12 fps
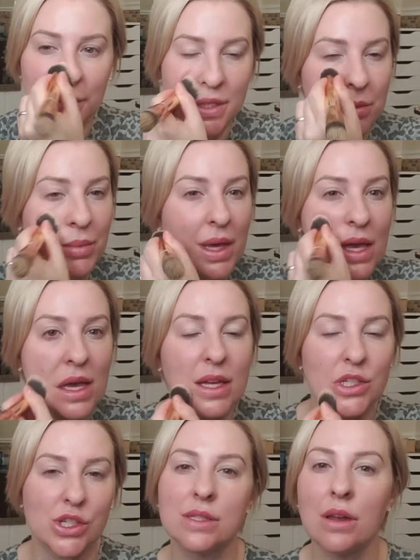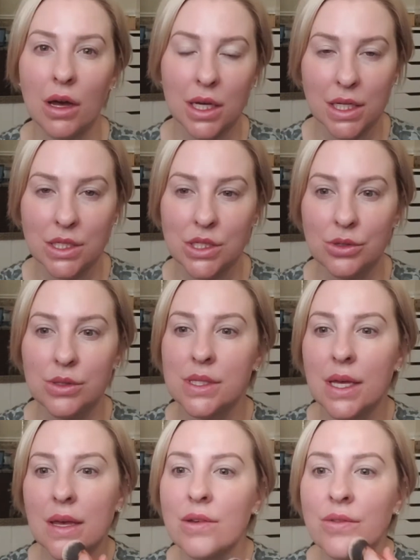to me, it's just not
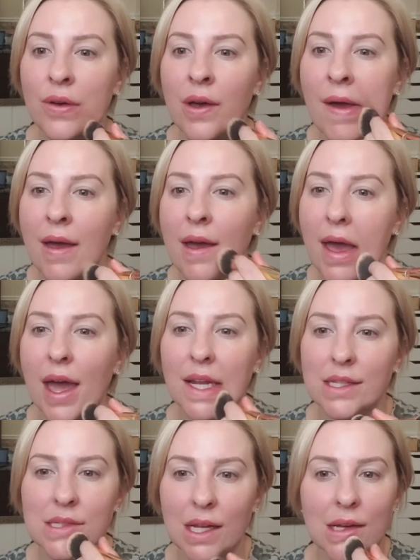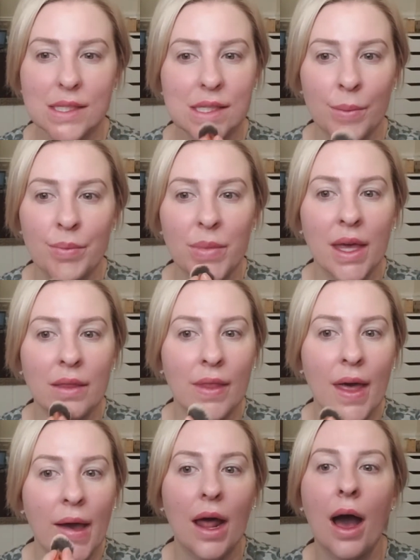conducive and it's not something
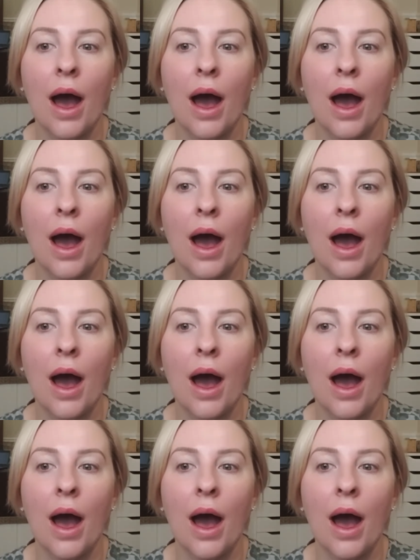that